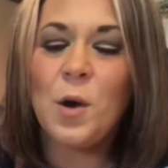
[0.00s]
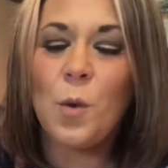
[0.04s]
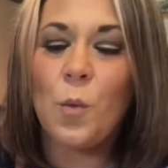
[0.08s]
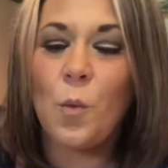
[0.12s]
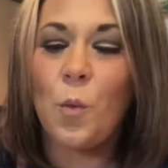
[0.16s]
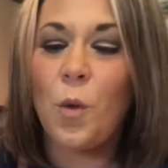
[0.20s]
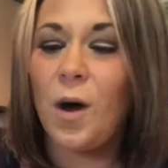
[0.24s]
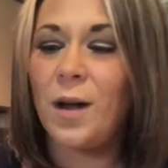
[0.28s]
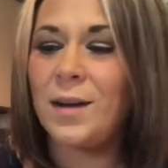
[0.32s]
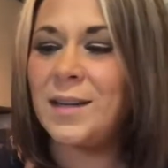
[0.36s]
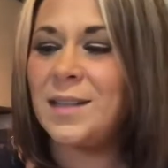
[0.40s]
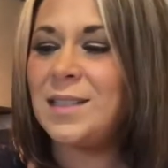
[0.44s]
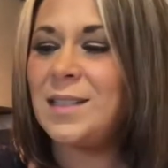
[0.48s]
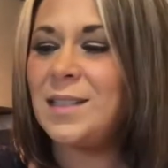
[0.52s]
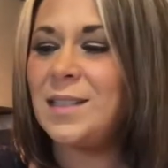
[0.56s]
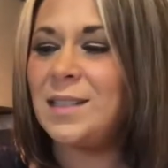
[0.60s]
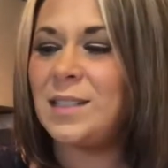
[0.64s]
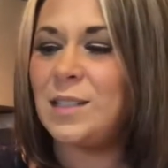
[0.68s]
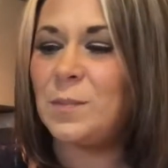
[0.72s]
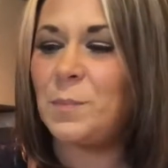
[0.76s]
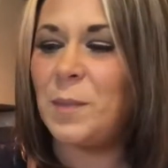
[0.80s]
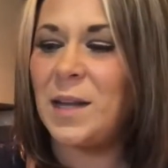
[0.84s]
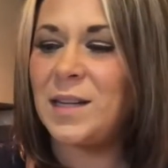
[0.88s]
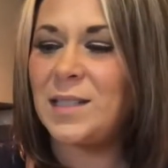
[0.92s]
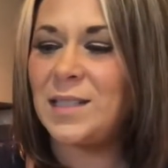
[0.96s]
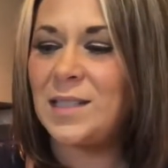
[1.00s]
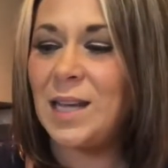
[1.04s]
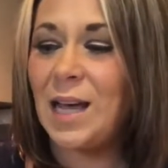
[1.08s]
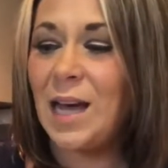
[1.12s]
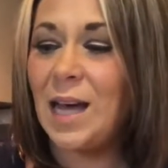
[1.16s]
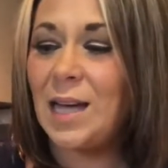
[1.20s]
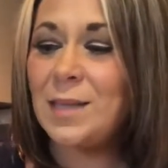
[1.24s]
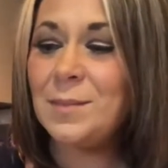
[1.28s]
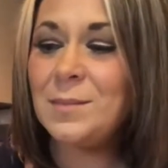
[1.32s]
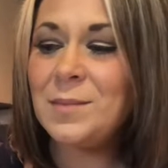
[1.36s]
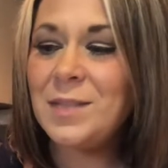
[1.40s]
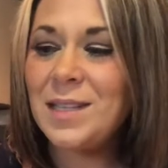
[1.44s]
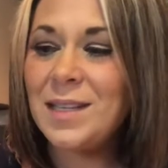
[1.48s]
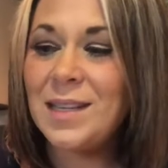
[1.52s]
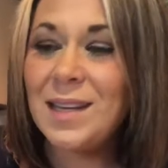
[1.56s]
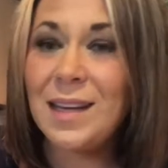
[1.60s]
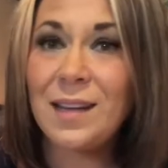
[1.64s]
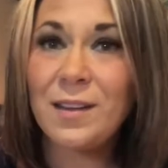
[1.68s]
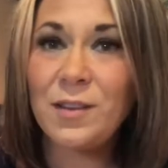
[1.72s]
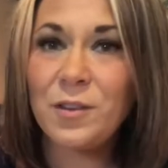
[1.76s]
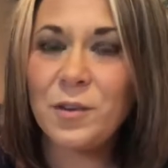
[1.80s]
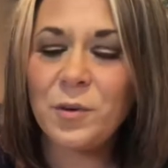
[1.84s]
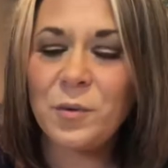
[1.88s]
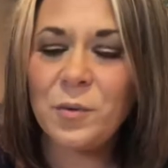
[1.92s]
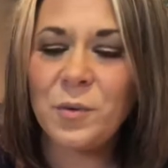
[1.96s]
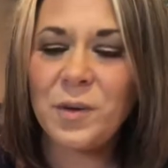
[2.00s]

wanting to spend time together